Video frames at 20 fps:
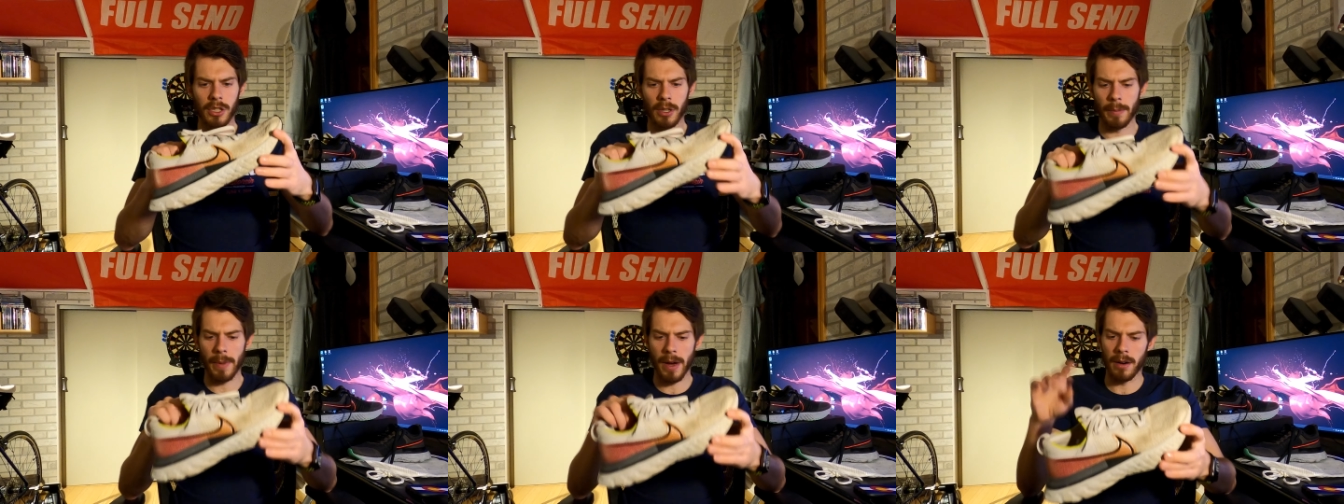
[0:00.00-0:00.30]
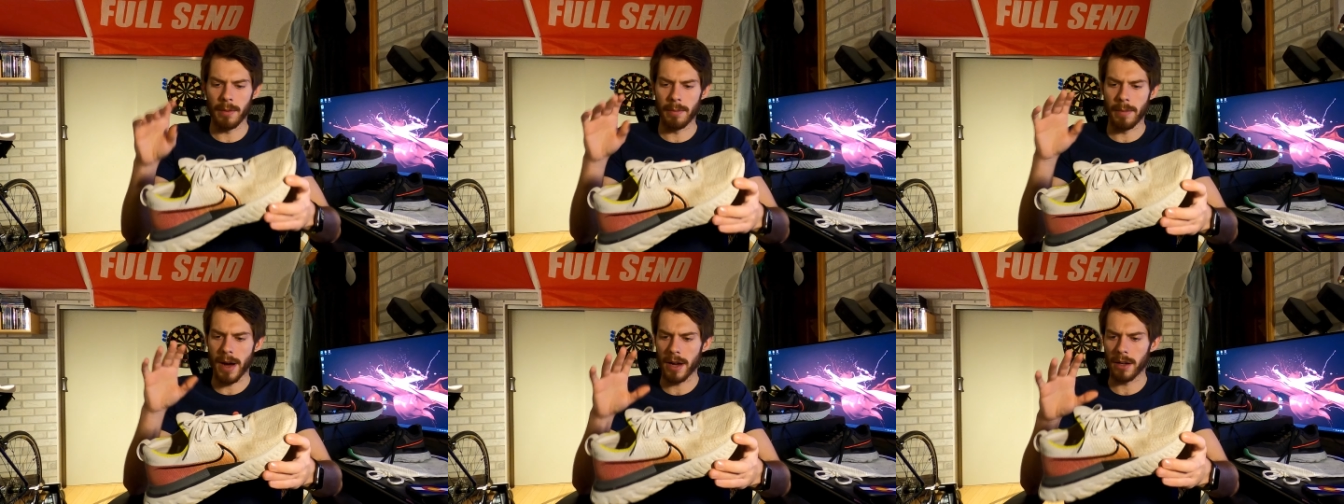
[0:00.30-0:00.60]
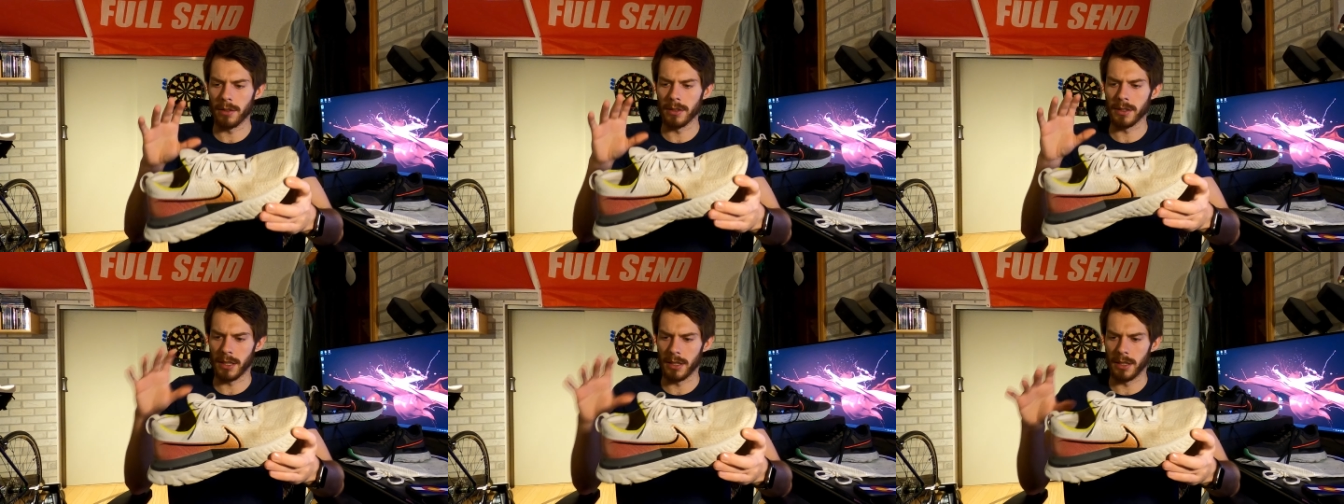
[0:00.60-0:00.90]
amount of
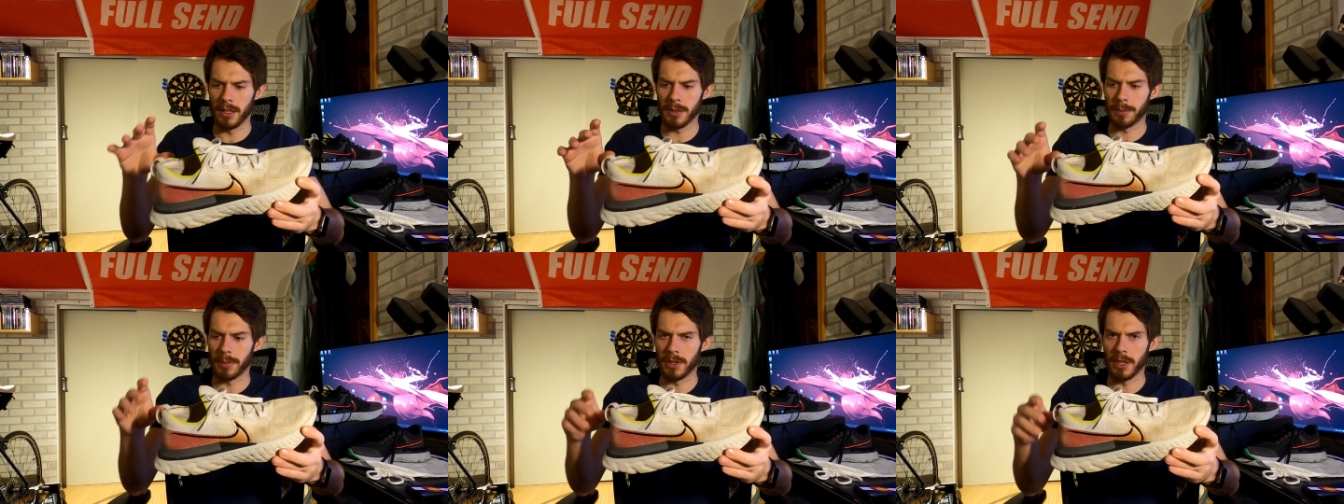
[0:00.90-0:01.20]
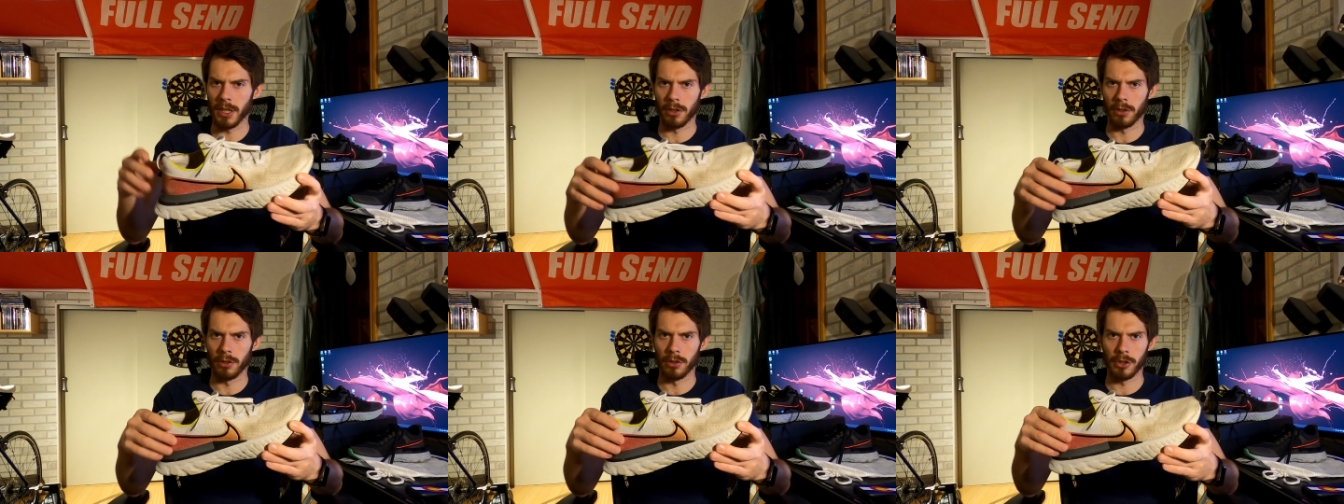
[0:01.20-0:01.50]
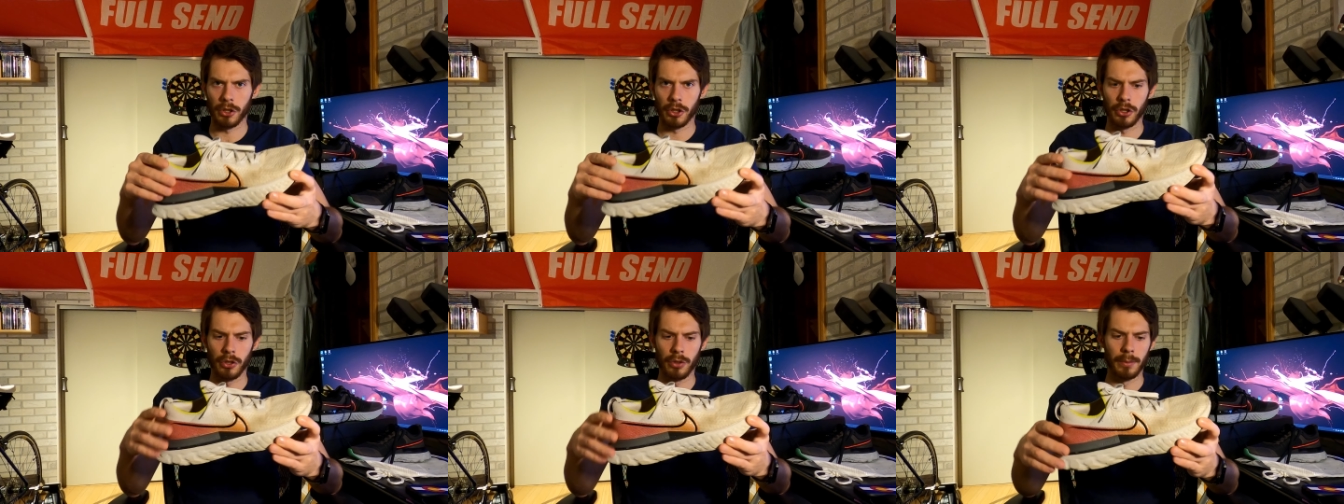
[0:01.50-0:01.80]
miles in this particular
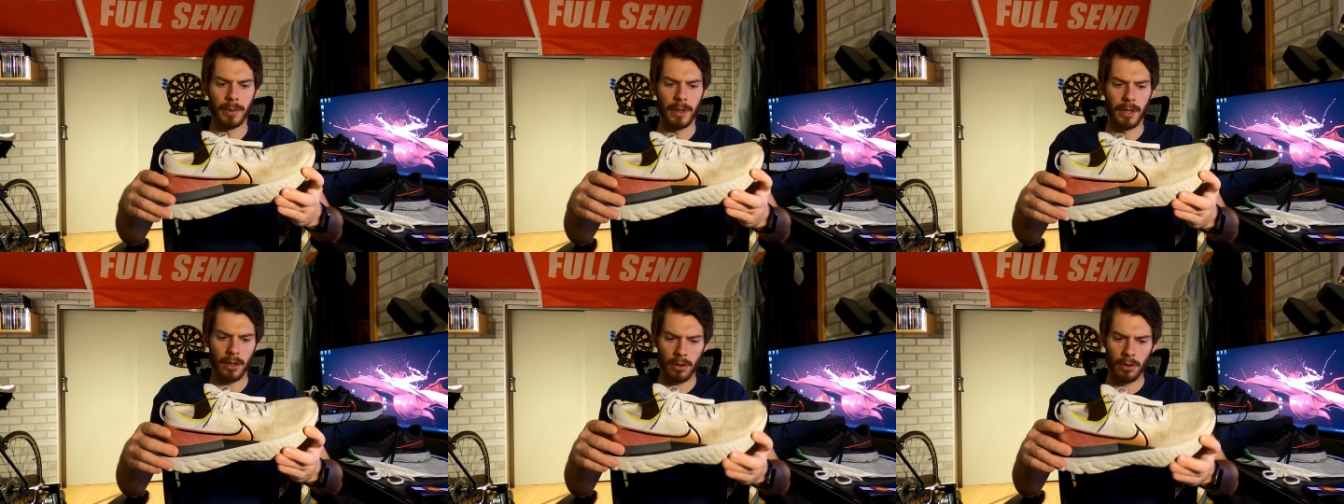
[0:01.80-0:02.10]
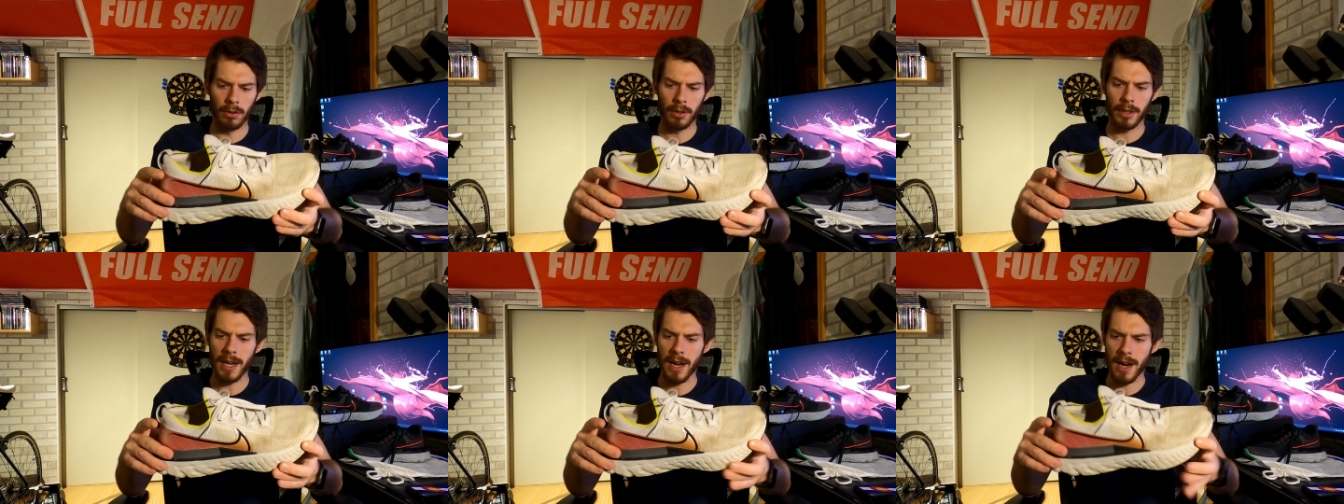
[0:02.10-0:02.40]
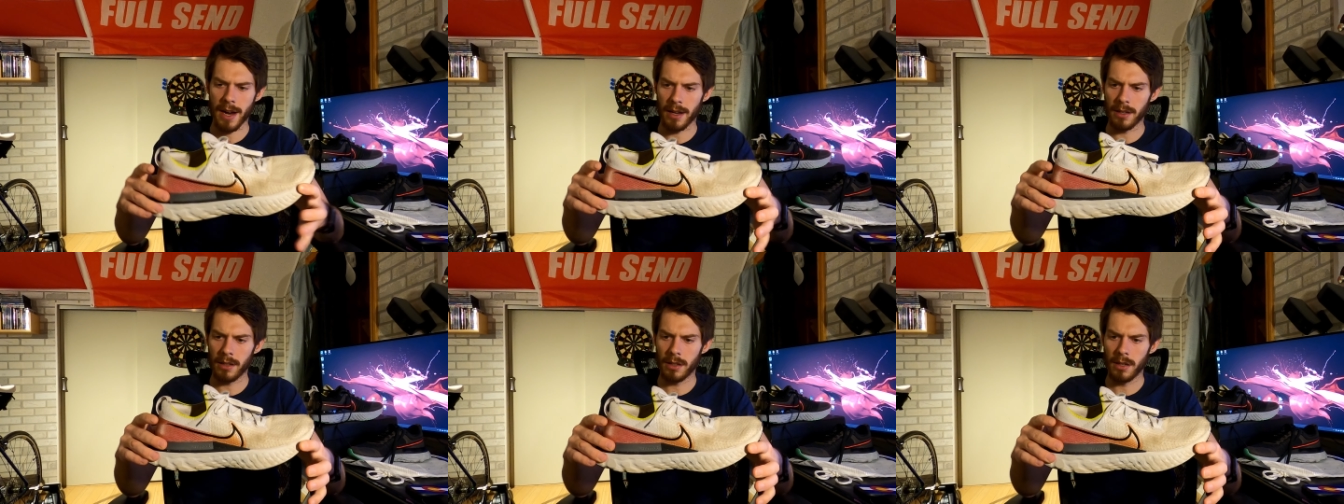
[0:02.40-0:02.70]
shoe, but early
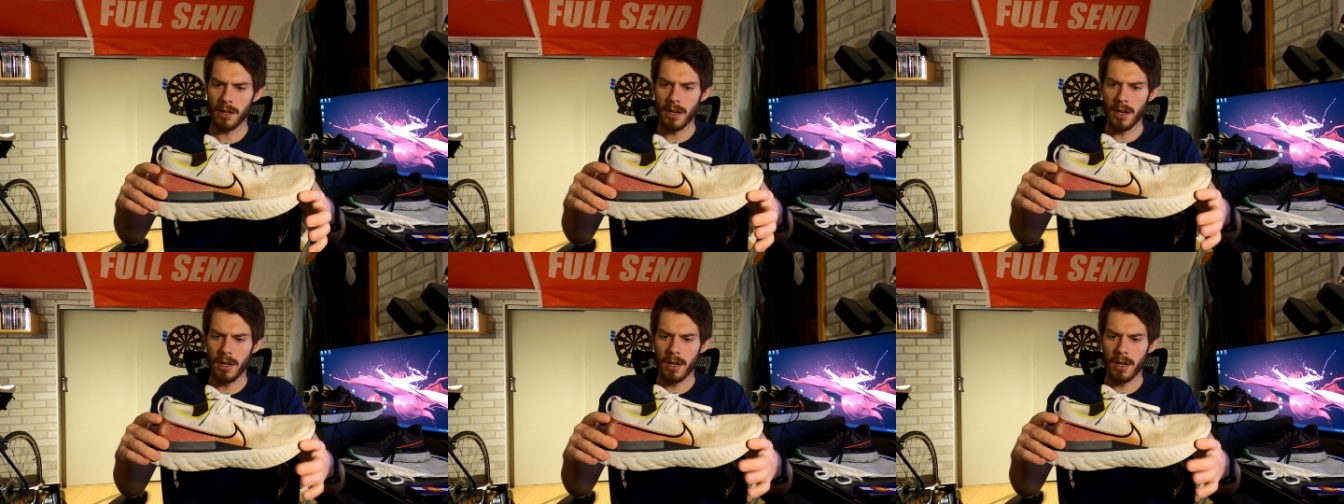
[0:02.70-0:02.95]
on,